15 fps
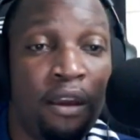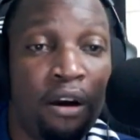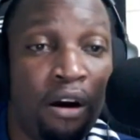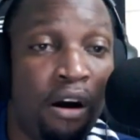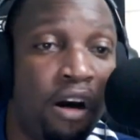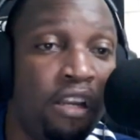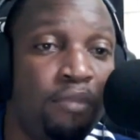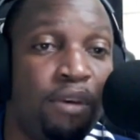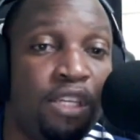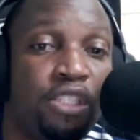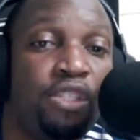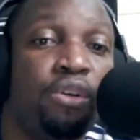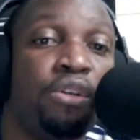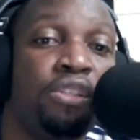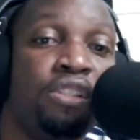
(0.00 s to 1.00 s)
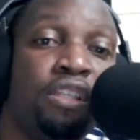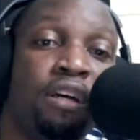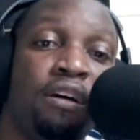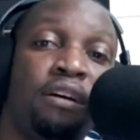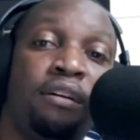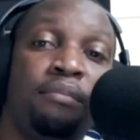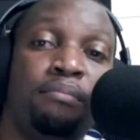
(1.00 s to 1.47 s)
All the best, youngster.
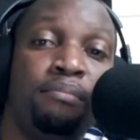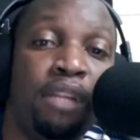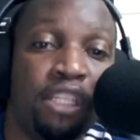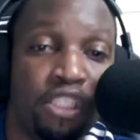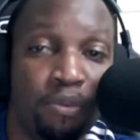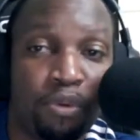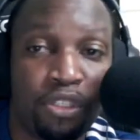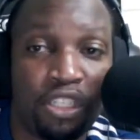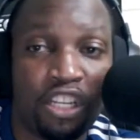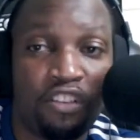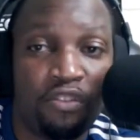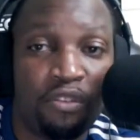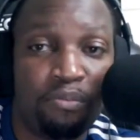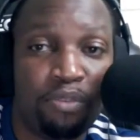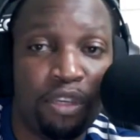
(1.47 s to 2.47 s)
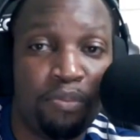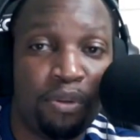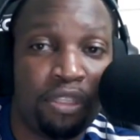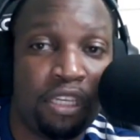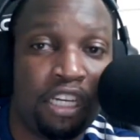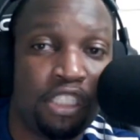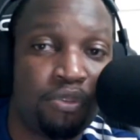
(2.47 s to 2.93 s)
Bless up yourself, people.
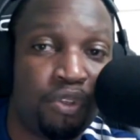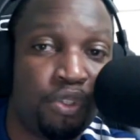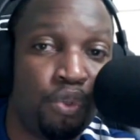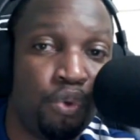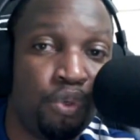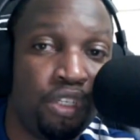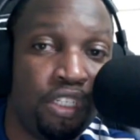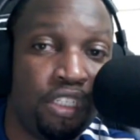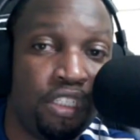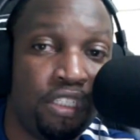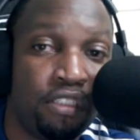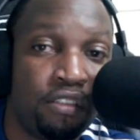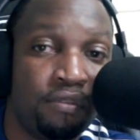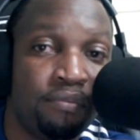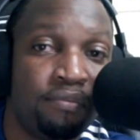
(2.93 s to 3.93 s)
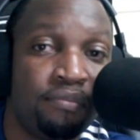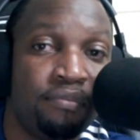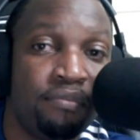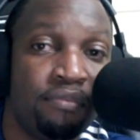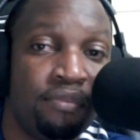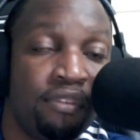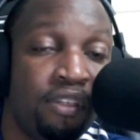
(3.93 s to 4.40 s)
Thanks for tuning in. Enough.
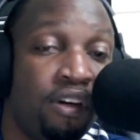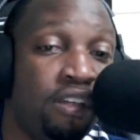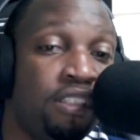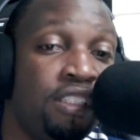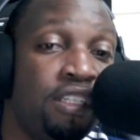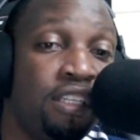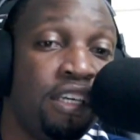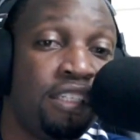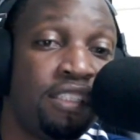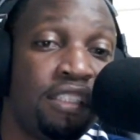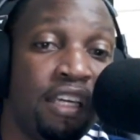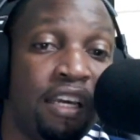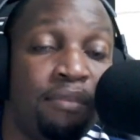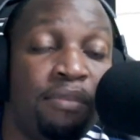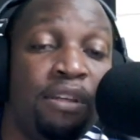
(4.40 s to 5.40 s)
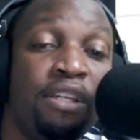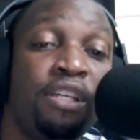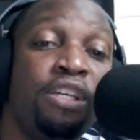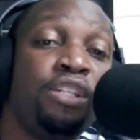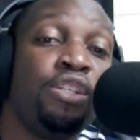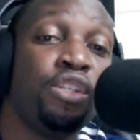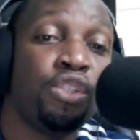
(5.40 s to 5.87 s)
Until next time,
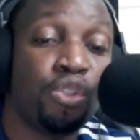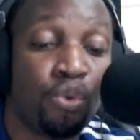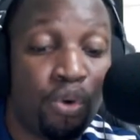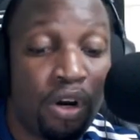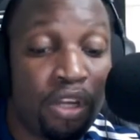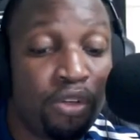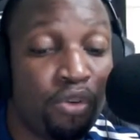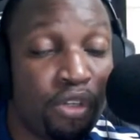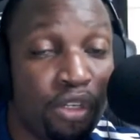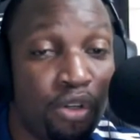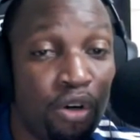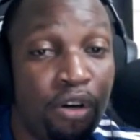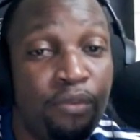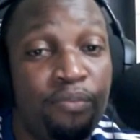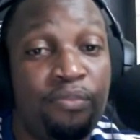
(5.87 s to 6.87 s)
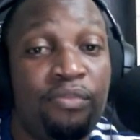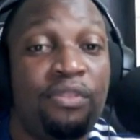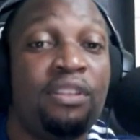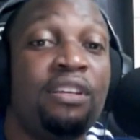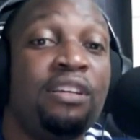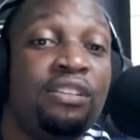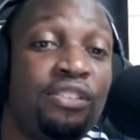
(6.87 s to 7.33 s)
let's go and do the do.
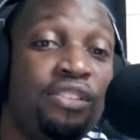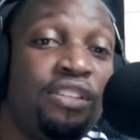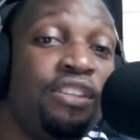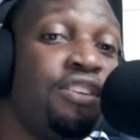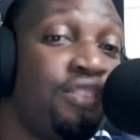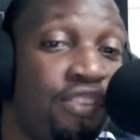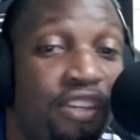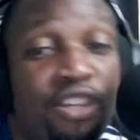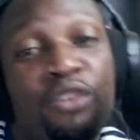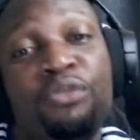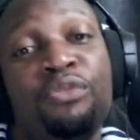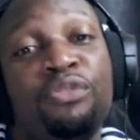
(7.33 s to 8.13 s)
Stay safe.